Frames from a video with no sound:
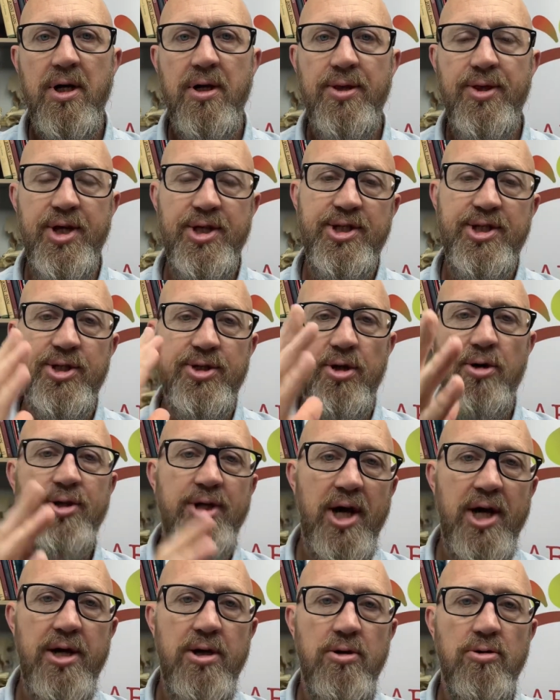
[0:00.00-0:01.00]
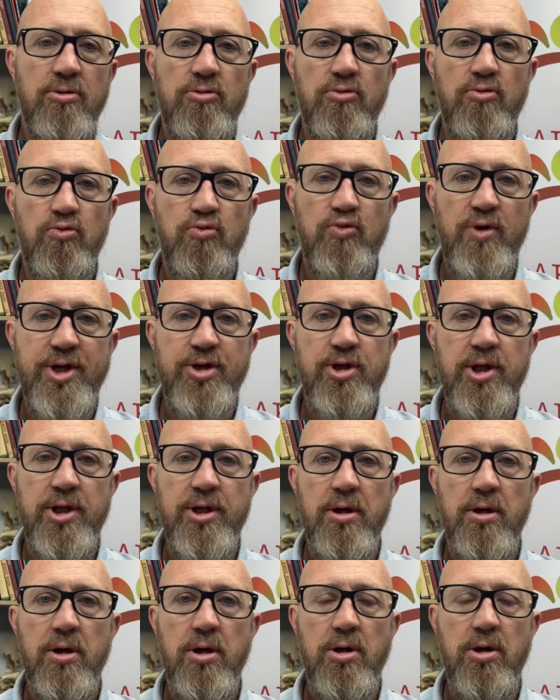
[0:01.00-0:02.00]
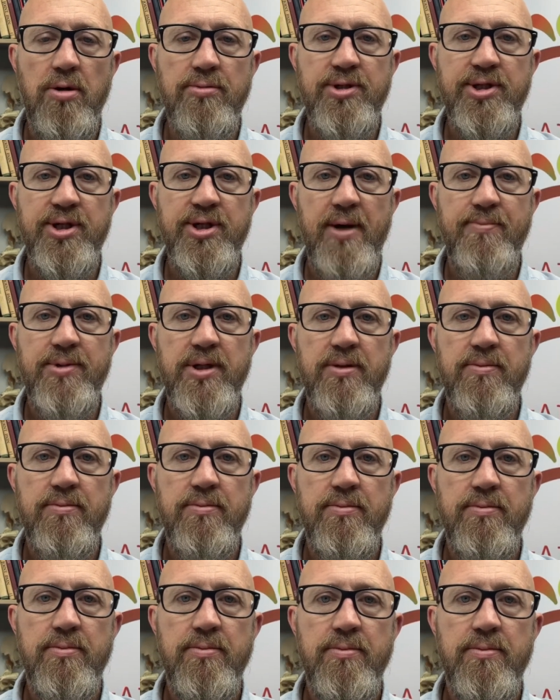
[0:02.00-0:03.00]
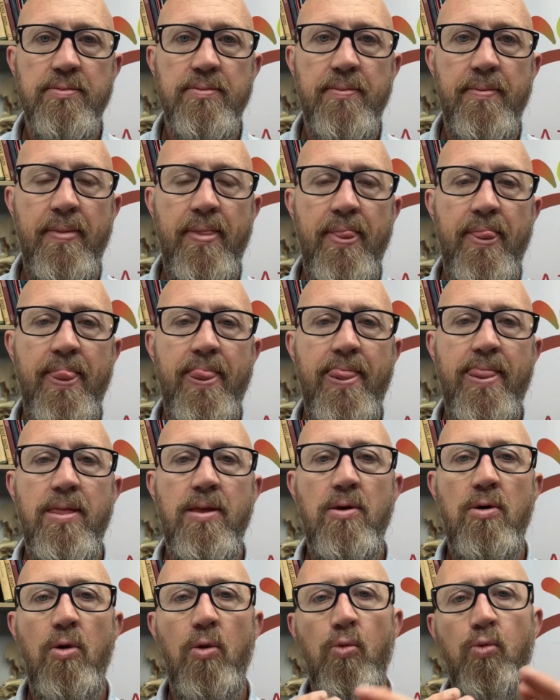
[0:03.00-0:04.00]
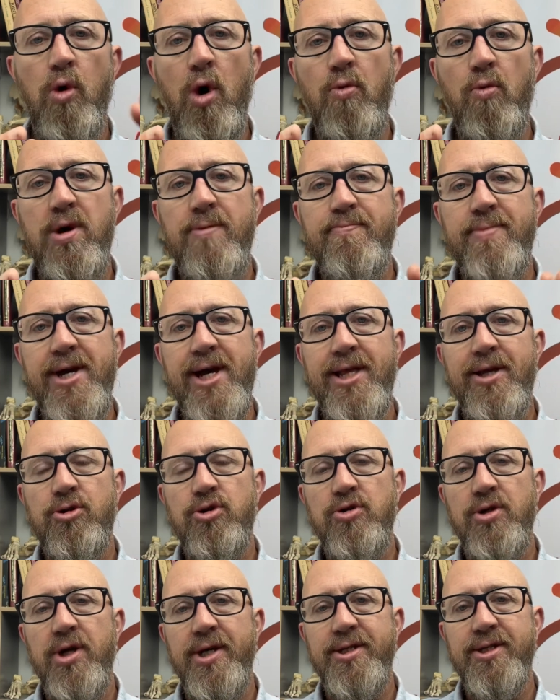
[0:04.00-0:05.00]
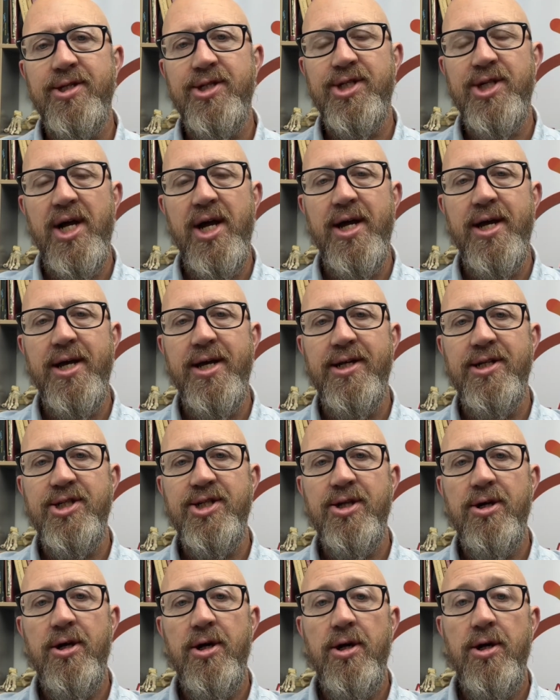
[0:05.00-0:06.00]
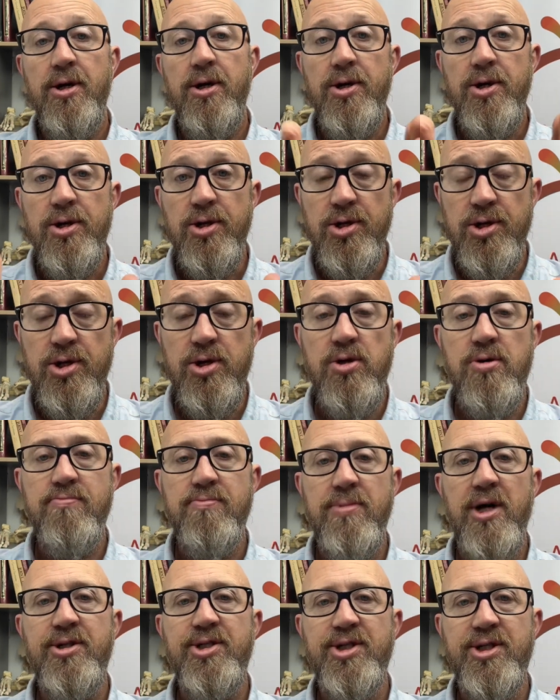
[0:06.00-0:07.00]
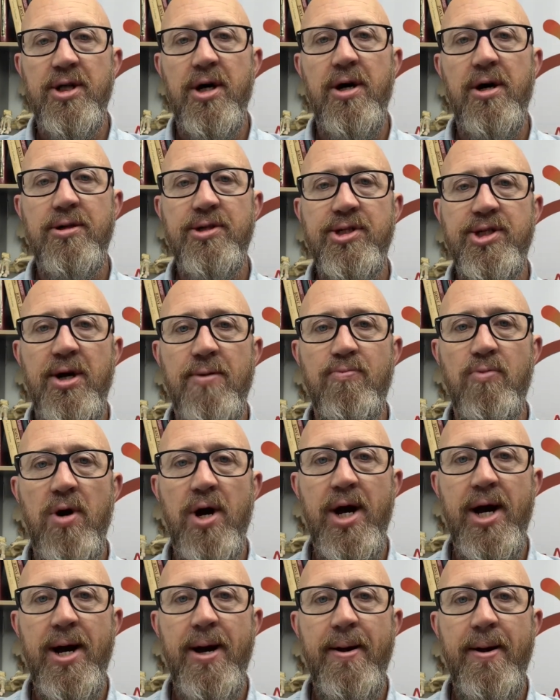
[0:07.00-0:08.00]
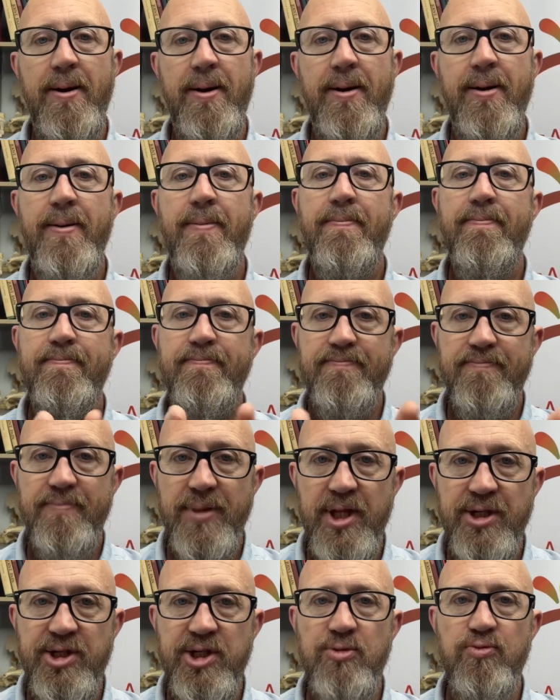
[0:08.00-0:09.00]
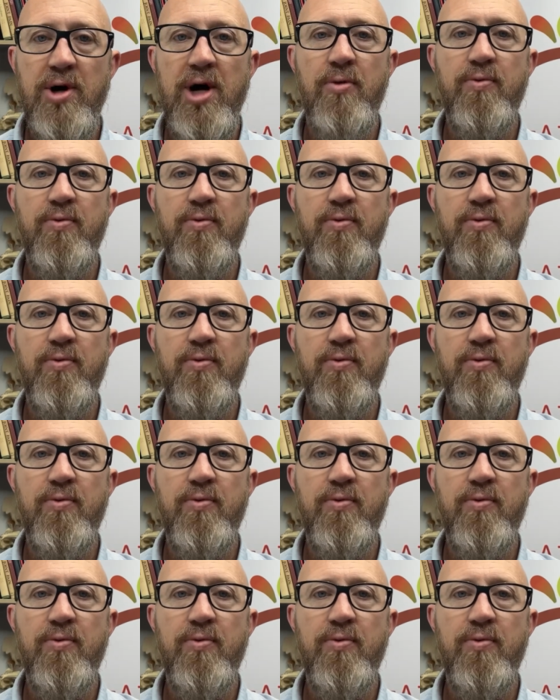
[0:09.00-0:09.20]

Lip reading: this is not a rigid concept. What we're merely trying to say is you must start somewhere, and this is where